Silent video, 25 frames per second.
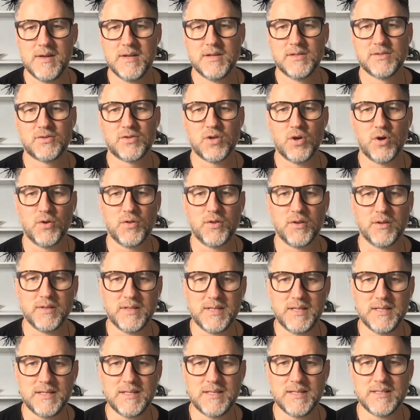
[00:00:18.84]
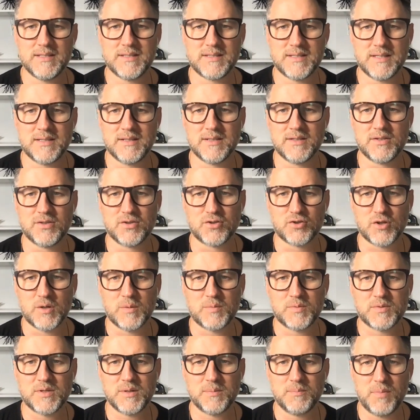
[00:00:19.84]
So the link is in the
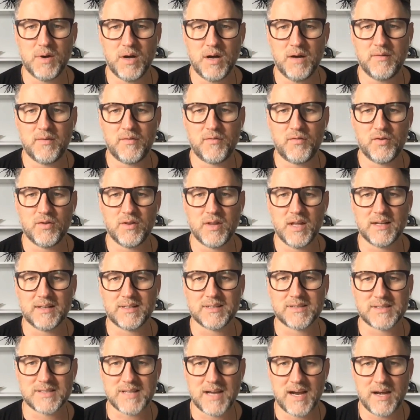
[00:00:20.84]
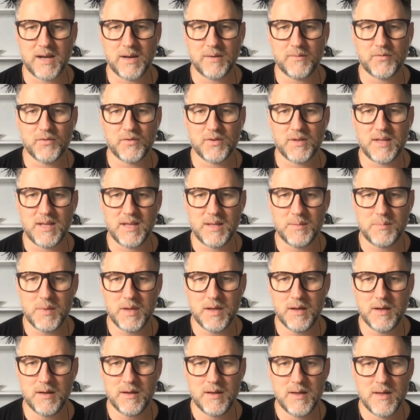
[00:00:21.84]
description above if you'd like to sign up for the
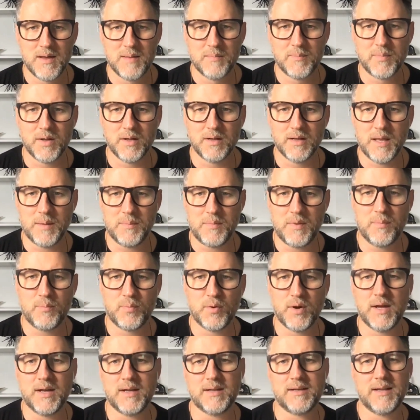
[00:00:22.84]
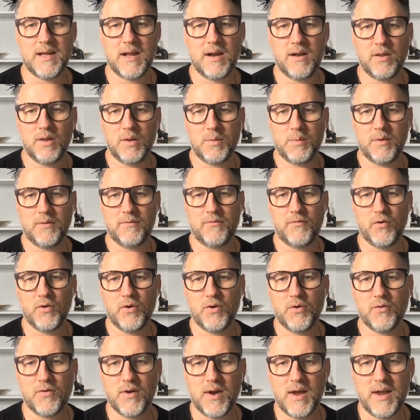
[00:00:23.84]
email. But let me break it down a little bit for
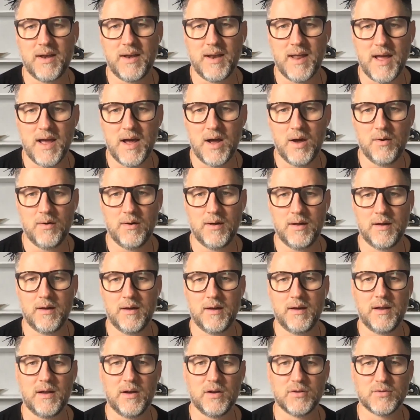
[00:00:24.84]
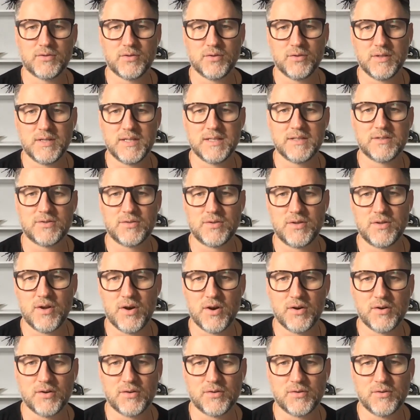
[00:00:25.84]
you right now. I also linked to the
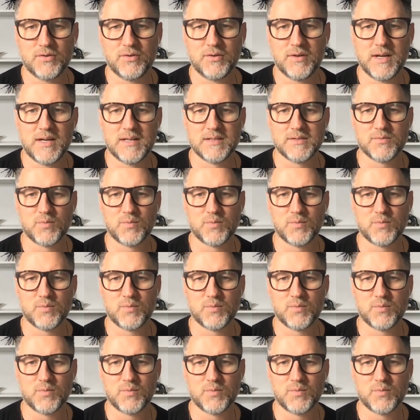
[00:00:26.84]
article as